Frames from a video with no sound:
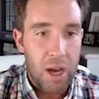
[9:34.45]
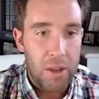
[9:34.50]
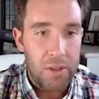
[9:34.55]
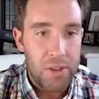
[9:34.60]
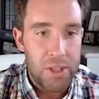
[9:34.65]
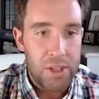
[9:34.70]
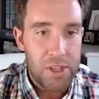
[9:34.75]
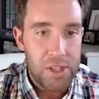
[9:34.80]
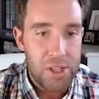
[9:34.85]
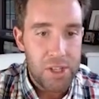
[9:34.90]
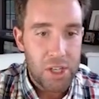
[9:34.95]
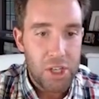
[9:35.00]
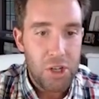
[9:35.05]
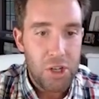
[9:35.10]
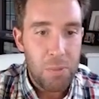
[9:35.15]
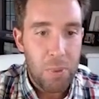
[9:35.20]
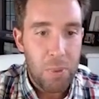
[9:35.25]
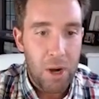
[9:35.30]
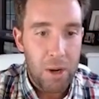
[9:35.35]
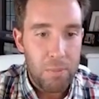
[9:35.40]
This is a
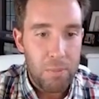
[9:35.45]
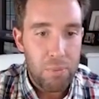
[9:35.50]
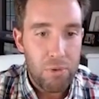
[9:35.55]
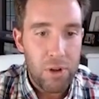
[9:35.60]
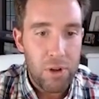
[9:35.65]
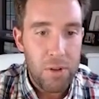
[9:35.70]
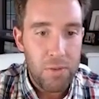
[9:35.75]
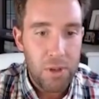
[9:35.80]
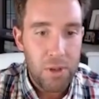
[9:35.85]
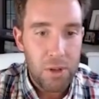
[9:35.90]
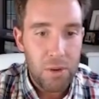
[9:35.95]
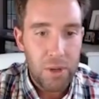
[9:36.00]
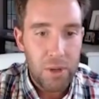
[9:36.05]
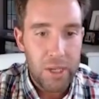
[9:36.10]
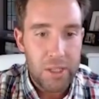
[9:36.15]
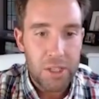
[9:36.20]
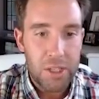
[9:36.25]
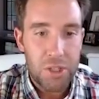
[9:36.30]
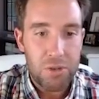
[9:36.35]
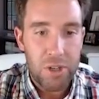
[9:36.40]
coupon preview,
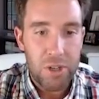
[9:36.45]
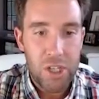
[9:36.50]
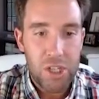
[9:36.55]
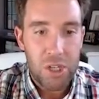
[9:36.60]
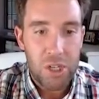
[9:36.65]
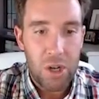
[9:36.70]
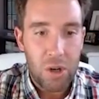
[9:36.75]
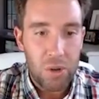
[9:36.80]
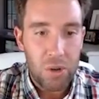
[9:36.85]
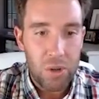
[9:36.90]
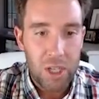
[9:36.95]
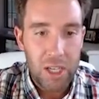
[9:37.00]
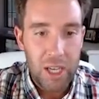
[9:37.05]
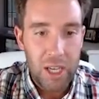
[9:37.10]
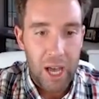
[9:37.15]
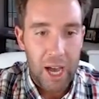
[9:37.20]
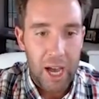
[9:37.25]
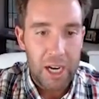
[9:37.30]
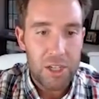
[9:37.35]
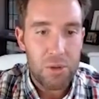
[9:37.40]
illustration only,
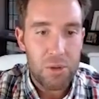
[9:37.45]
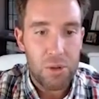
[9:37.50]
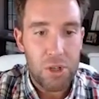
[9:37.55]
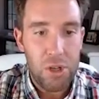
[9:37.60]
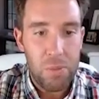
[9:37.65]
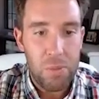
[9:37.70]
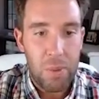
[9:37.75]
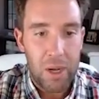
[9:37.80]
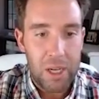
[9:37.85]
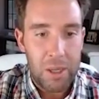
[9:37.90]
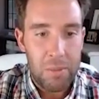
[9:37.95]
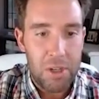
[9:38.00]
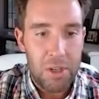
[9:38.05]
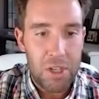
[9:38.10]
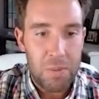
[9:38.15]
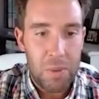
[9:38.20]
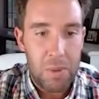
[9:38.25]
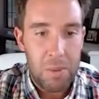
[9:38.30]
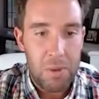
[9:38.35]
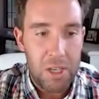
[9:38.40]
actual coupon
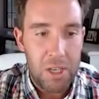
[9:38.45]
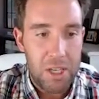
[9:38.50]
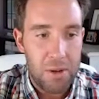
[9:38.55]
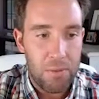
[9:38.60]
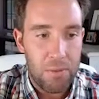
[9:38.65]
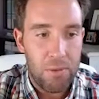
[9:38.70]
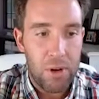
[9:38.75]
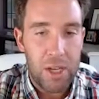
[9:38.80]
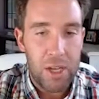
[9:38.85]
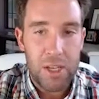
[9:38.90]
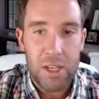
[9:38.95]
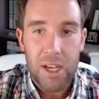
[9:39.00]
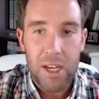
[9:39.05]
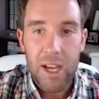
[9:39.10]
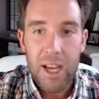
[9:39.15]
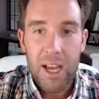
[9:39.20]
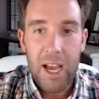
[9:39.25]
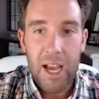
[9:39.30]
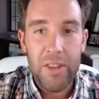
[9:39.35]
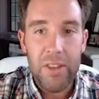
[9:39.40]
image may be different.
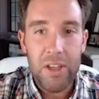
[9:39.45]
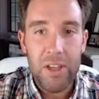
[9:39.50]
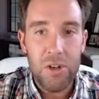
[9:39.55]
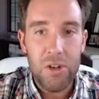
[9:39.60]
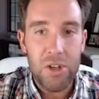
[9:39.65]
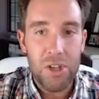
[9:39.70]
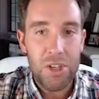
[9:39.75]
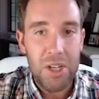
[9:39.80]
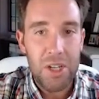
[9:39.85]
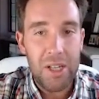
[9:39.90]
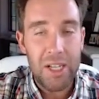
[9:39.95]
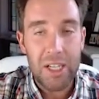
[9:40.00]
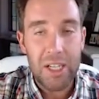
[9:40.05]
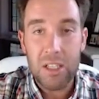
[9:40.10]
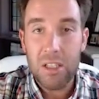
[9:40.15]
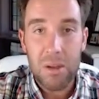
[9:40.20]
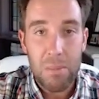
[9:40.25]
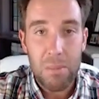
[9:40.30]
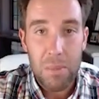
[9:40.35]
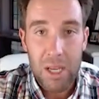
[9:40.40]
And then you just click
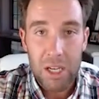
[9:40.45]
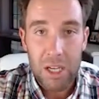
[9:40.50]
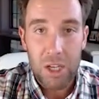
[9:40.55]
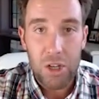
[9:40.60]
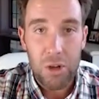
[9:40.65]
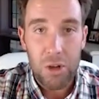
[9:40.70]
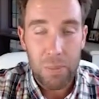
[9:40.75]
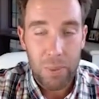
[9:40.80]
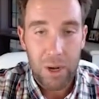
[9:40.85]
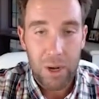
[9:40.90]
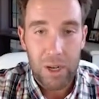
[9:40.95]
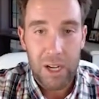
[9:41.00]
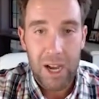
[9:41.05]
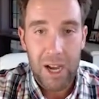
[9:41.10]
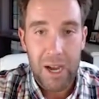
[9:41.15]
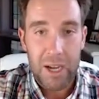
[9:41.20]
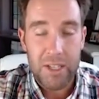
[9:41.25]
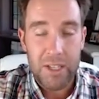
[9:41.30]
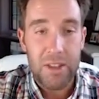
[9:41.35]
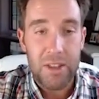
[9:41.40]
submit coupon,
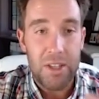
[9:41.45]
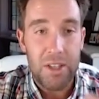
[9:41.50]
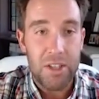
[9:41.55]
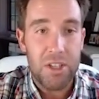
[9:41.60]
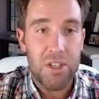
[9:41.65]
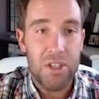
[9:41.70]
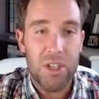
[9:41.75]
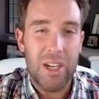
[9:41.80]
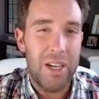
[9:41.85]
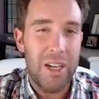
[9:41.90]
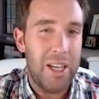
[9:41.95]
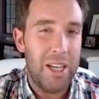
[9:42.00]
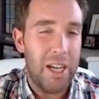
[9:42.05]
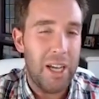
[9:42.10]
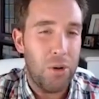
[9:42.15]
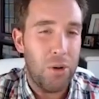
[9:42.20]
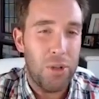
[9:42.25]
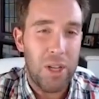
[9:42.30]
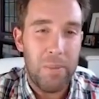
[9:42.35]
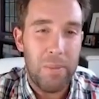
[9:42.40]
guys. This is going to
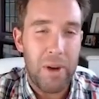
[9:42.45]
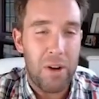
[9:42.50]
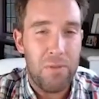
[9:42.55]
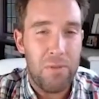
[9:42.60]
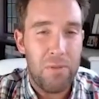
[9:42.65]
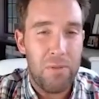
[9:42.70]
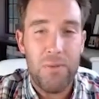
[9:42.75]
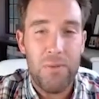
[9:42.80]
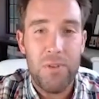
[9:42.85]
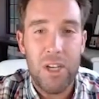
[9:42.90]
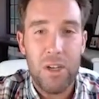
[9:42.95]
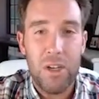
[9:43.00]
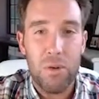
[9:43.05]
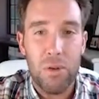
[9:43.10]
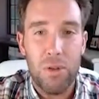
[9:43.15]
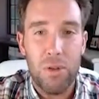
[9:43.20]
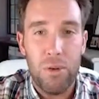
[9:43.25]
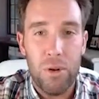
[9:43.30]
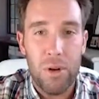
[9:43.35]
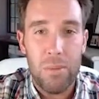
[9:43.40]
take only about 15 or
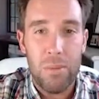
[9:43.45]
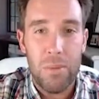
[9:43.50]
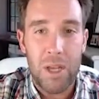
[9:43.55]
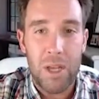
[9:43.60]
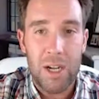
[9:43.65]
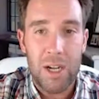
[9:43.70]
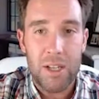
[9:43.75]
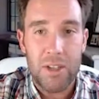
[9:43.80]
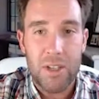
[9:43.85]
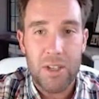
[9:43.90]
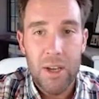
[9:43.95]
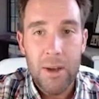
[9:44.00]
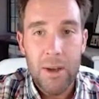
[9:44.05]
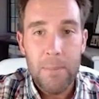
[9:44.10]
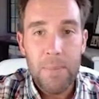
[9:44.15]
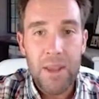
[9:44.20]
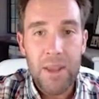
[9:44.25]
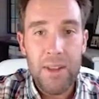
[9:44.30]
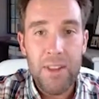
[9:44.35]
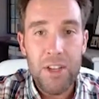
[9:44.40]
30 minutes.
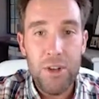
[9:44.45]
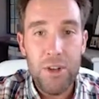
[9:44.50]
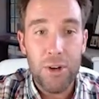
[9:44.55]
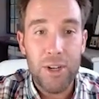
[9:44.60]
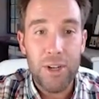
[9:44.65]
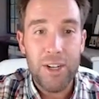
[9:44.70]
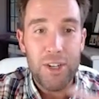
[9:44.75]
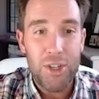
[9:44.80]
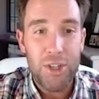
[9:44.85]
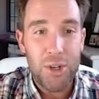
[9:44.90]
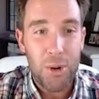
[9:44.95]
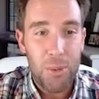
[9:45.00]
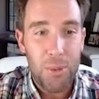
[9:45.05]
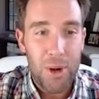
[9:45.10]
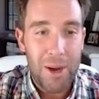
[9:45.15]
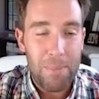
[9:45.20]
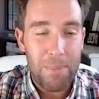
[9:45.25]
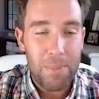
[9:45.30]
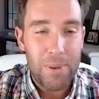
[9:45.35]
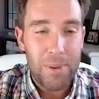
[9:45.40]
And then you're going to show
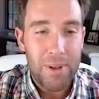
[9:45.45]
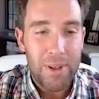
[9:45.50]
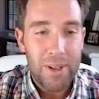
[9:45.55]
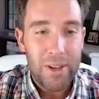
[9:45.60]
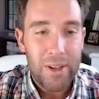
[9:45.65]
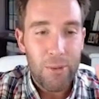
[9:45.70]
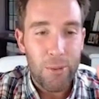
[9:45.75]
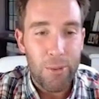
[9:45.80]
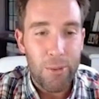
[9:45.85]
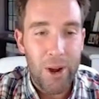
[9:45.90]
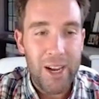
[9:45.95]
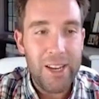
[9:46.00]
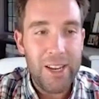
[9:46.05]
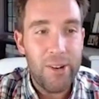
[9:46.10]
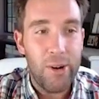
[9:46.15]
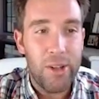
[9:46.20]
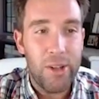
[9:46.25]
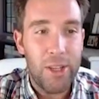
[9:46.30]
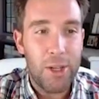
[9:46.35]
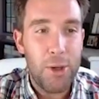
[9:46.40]
up right
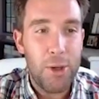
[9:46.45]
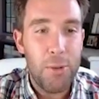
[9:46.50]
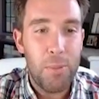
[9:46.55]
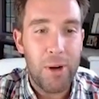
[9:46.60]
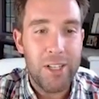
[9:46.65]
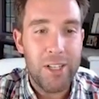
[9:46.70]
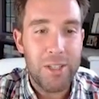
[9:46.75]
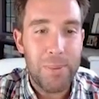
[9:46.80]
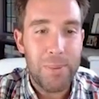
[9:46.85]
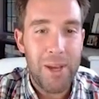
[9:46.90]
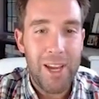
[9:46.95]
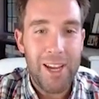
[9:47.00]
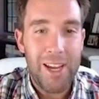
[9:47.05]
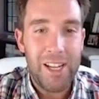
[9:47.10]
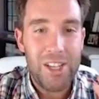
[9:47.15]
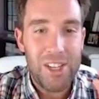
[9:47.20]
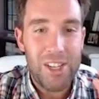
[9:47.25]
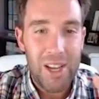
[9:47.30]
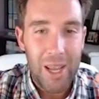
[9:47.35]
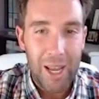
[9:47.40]
here on the coupons
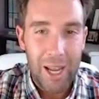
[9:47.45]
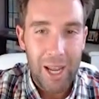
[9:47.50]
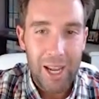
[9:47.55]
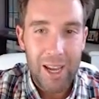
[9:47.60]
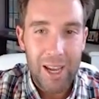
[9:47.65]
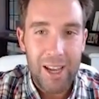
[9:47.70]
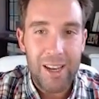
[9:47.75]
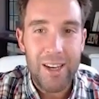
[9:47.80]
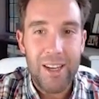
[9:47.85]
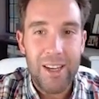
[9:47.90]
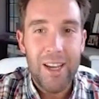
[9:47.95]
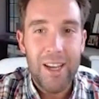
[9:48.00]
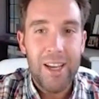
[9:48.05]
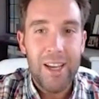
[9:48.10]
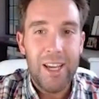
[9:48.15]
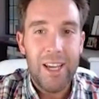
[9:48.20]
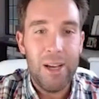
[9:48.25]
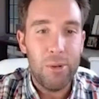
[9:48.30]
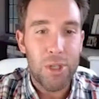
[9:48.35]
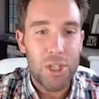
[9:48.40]
page, and
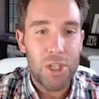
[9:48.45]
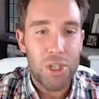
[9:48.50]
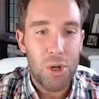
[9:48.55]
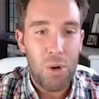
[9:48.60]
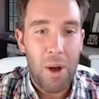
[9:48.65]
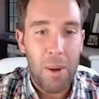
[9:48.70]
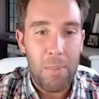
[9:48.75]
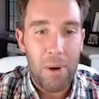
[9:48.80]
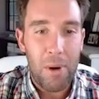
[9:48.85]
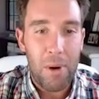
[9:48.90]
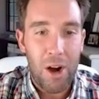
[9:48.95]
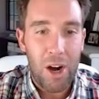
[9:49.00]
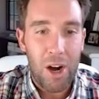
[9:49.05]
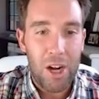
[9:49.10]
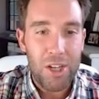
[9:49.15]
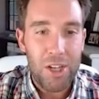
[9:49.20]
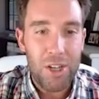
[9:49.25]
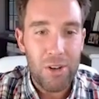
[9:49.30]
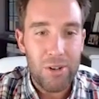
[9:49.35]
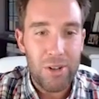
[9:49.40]
it will show up
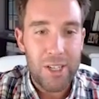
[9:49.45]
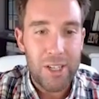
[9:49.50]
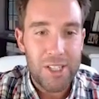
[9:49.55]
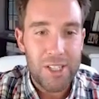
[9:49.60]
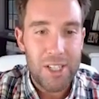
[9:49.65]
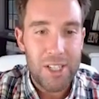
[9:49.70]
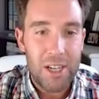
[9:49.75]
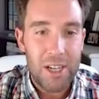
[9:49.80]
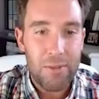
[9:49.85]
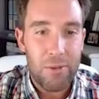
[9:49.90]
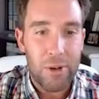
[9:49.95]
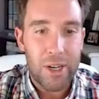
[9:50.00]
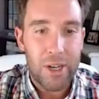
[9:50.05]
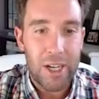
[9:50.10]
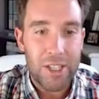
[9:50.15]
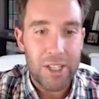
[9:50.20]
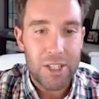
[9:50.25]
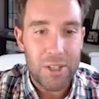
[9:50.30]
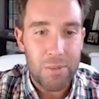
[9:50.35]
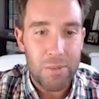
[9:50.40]
on your listing for
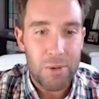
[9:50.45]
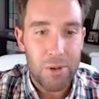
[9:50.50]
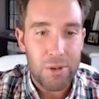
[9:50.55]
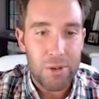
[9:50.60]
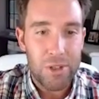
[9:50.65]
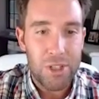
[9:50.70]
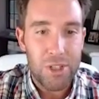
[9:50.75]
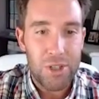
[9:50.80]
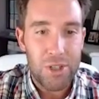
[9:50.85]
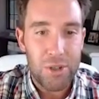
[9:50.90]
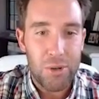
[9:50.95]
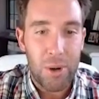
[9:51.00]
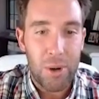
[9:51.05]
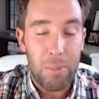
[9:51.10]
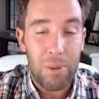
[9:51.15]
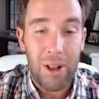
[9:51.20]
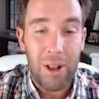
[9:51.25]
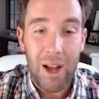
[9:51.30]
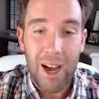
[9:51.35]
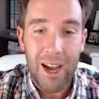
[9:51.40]
customers to
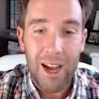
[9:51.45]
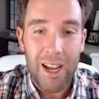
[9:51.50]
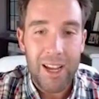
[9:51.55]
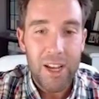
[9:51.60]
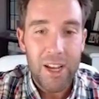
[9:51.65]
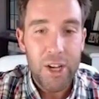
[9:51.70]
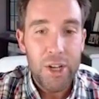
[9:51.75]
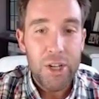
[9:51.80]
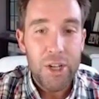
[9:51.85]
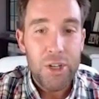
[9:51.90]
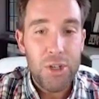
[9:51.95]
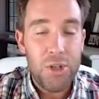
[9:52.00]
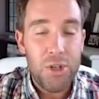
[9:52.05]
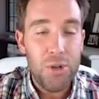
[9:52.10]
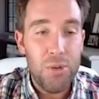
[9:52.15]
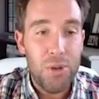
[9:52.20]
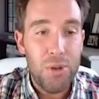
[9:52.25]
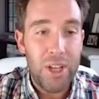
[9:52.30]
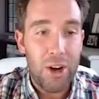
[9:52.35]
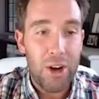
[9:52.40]
apply
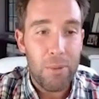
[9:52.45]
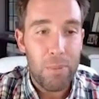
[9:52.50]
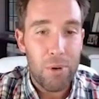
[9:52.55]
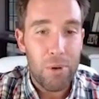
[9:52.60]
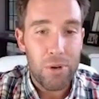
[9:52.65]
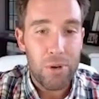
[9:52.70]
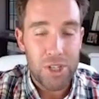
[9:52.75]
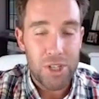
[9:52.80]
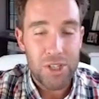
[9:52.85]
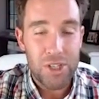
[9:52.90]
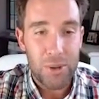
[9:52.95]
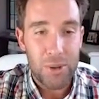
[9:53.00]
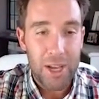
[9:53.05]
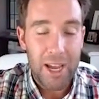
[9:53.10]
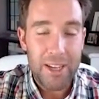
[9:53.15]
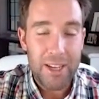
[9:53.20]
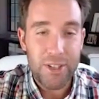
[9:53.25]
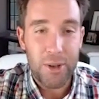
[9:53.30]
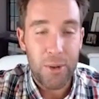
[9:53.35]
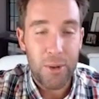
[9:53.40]
to their purchase.
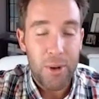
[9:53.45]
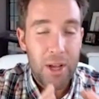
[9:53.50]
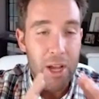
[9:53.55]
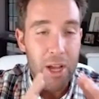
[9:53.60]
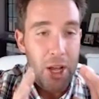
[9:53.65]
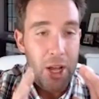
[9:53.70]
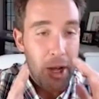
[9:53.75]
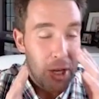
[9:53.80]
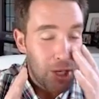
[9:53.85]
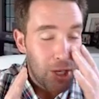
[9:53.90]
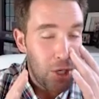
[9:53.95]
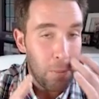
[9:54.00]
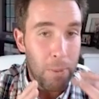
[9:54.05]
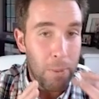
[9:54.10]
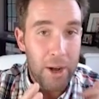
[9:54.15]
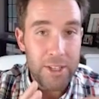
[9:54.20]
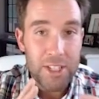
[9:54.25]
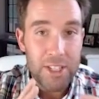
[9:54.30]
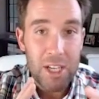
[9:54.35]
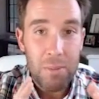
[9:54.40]
Okay, so
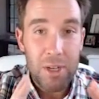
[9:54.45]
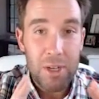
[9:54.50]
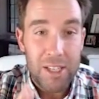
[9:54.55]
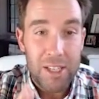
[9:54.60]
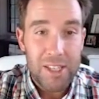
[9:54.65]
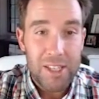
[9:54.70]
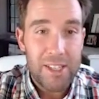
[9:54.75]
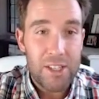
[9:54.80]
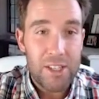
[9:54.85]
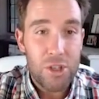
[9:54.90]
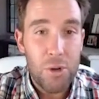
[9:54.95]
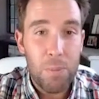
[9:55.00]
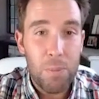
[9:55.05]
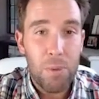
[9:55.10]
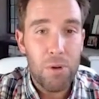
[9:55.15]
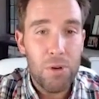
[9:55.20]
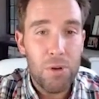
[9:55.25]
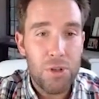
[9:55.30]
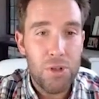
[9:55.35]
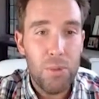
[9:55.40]
coupons can be a
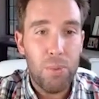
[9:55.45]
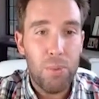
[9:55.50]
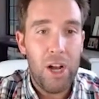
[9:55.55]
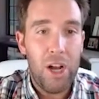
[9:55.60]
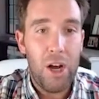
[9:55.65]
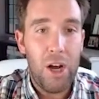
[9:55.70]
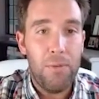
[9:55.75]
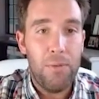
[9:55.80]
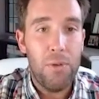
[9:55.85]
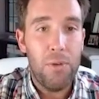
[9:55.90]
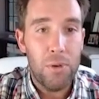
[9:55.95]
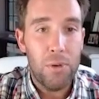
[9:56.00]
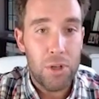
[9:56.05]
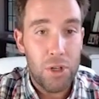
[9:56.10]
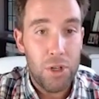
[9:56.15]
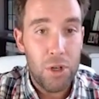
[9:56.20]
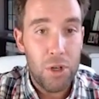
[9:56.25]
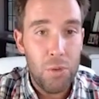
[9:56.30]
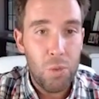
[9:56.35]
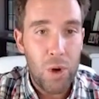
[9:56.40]
super, super helpful,
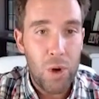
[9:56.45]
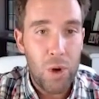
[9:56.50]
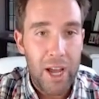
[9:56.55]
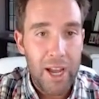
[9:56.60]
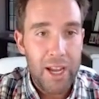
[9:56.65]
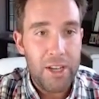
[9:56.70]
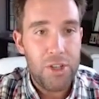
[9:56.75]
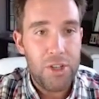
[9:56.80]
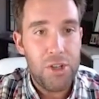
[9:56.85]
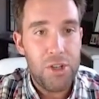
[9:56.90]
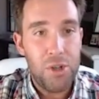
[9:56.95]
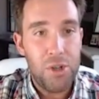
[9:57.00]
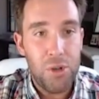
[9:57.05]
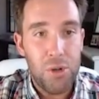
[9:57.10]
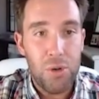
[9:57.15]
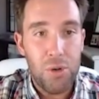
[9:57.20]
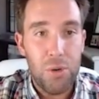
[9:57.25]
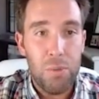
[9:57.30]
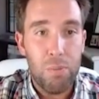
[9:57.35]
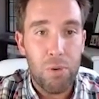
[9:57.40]
good way
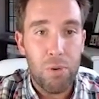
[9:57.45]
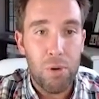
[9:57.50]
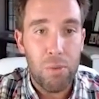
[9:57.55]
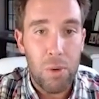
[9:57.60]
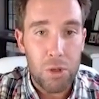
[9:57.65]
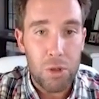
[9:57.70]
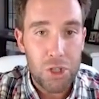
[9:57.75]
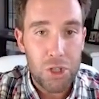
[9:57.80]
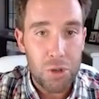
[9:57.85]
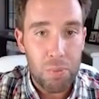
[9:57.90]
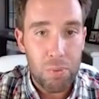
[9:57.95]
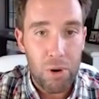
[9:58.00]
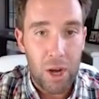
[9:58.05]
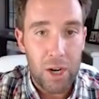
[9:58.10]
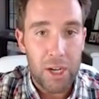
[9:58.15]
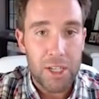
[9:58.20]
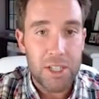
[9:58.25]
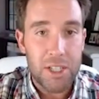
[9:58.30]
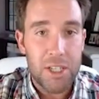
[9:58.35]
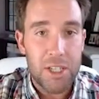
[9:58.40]
to promote your
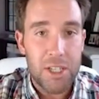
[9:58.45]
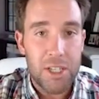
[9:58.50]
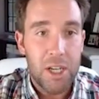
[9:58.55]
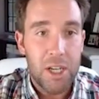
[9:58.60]
product